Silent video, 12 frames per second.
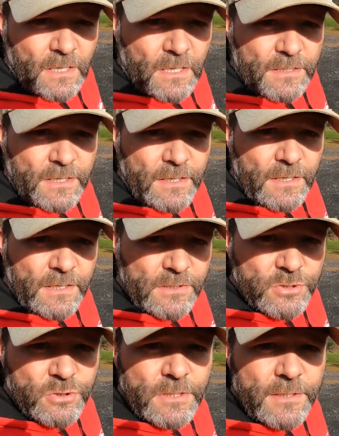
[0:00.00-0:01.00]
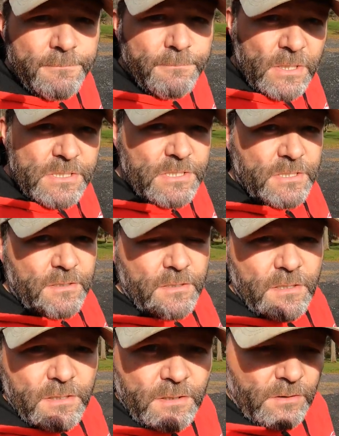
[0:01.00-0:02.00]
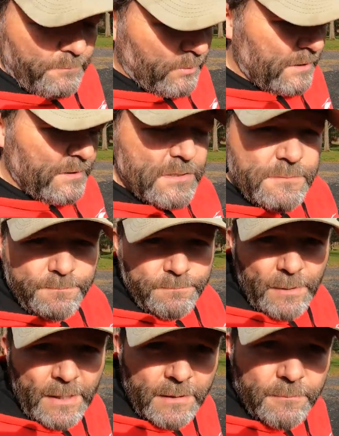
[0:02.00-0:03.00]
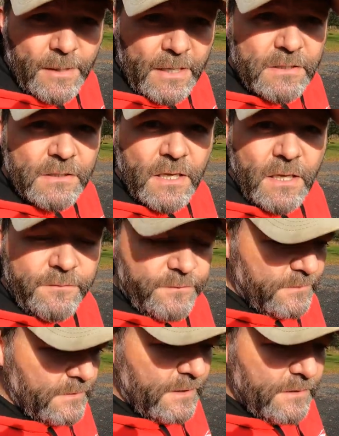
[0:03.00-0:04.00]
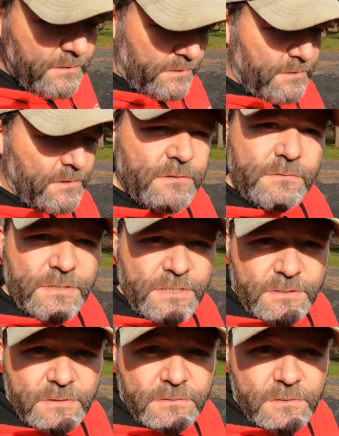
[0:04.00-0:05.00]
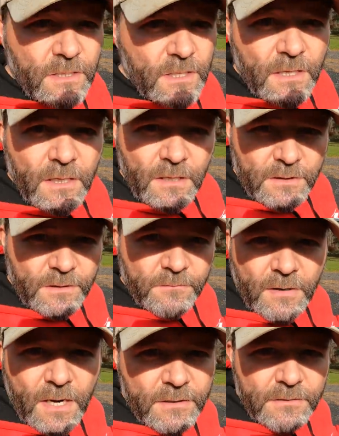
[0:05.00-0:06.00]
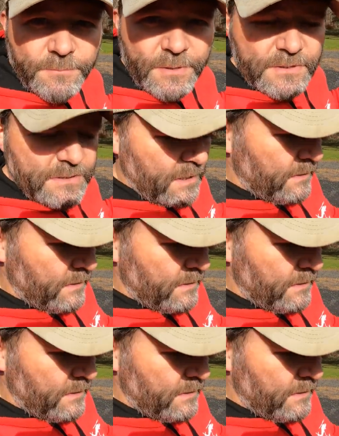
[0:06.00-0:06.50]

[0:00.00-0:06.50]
on a extreme budget, you know, bringing this bike back to life and getting it looking decent and then riding the piss